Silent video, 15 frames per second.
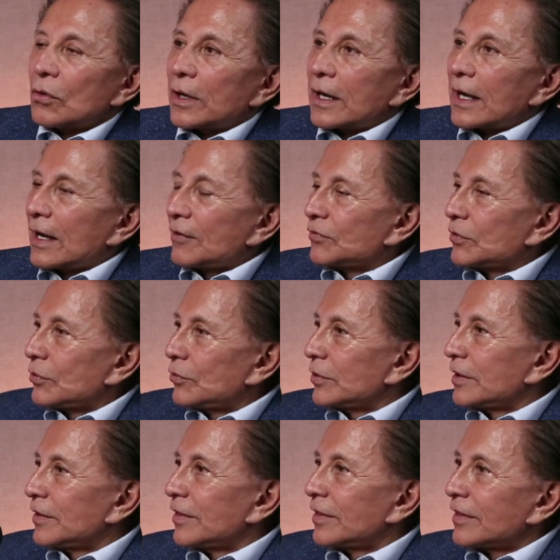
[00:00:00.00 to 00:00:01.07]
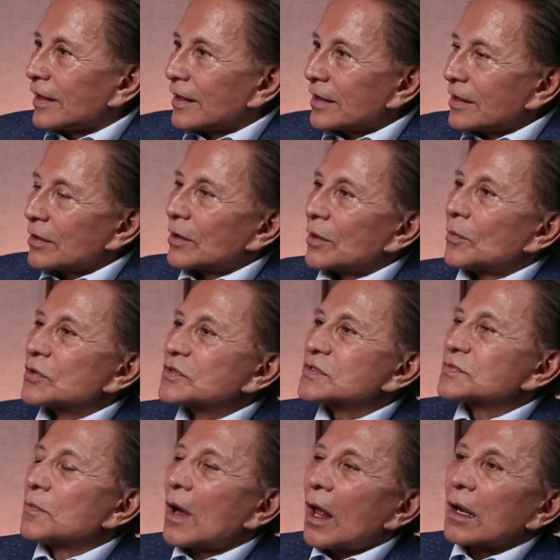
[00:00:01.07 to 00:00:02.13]
what have you, and then
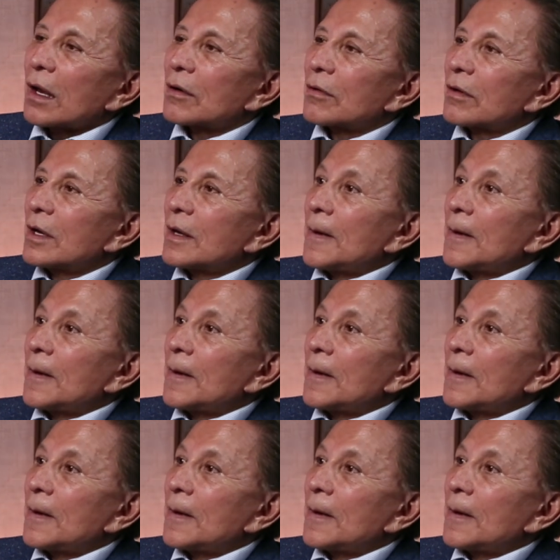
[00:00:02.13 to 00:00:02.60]
smaller,